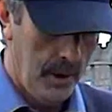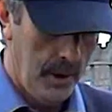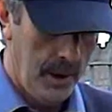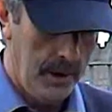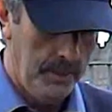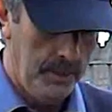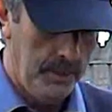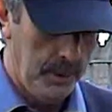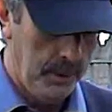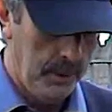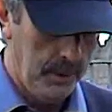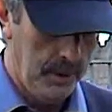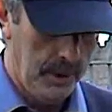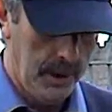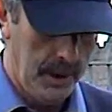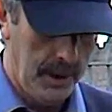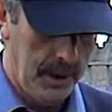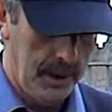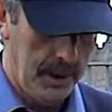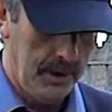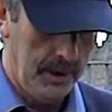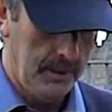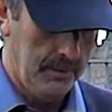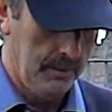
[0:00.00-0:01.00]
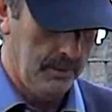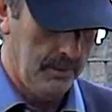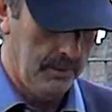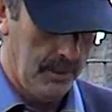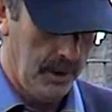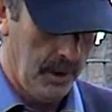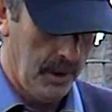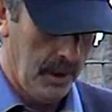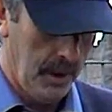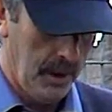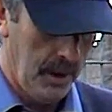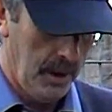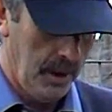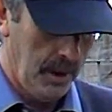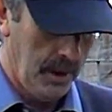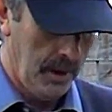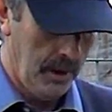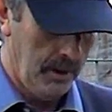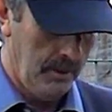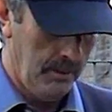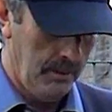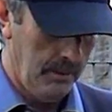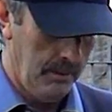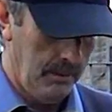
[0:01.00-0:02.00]
They
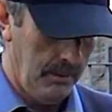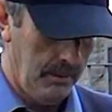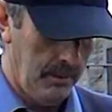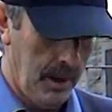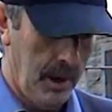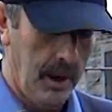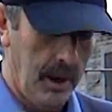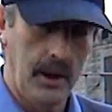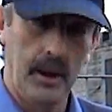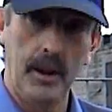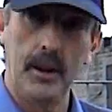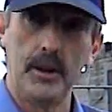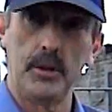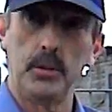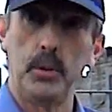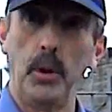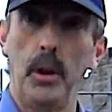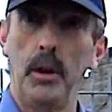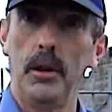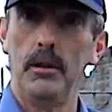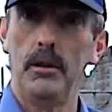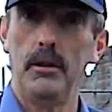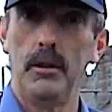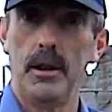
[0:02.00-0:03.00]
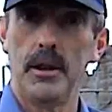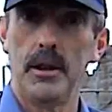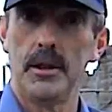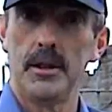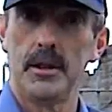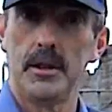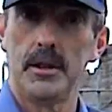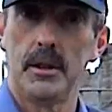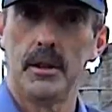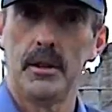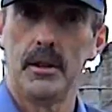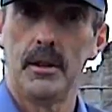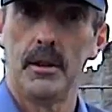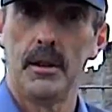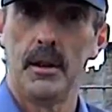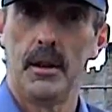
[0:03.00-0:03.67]
analyse what there is